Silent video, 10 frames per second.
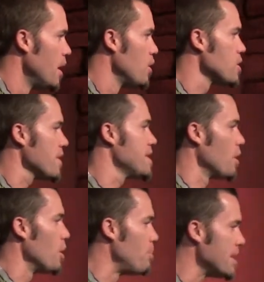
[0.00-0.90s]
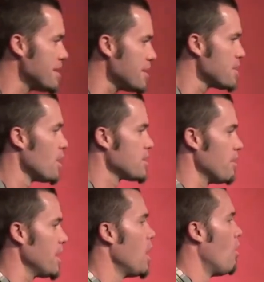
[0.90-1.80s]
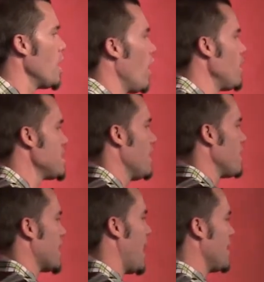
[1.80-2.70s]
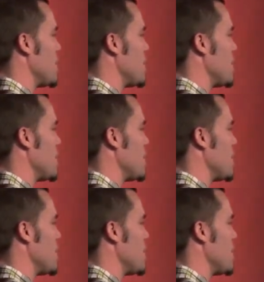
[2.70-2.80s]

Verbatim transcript: Those of us that own a business or something, we always love the guy